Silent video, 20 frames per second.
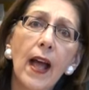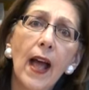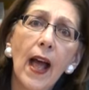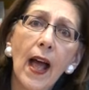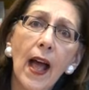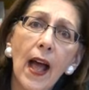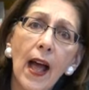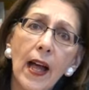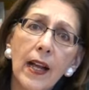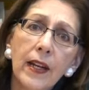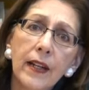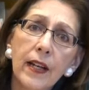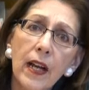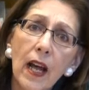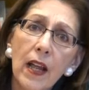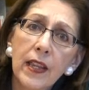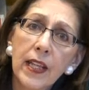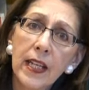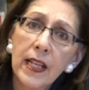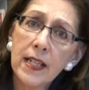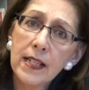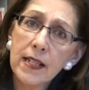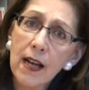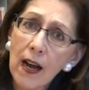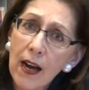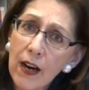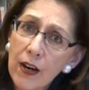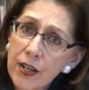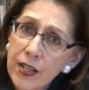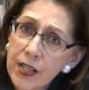and the
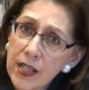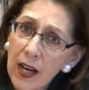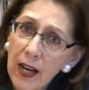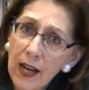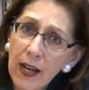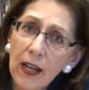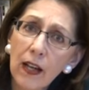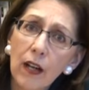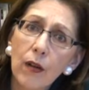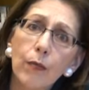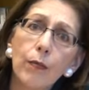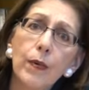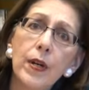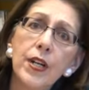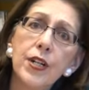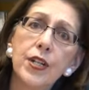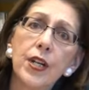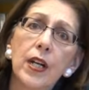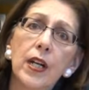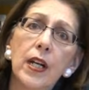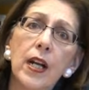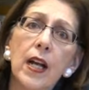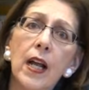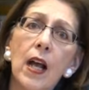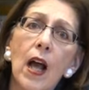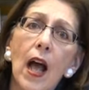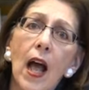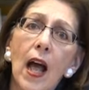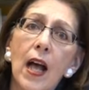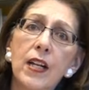entire Sahel region,
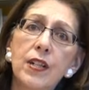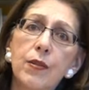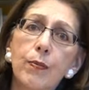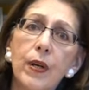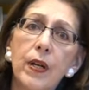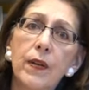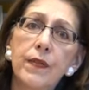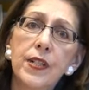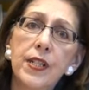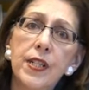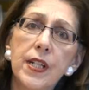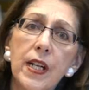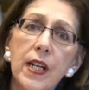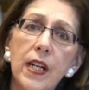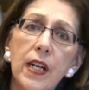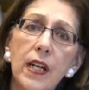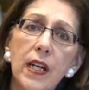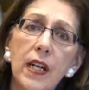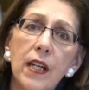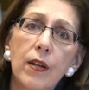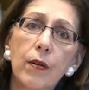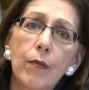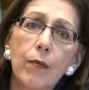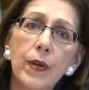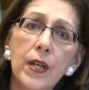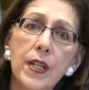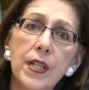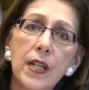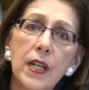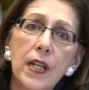as we have seen in the
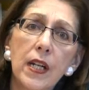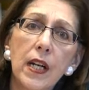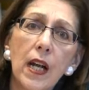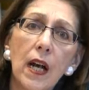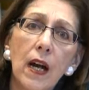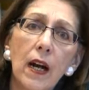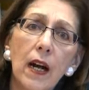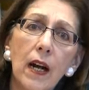recent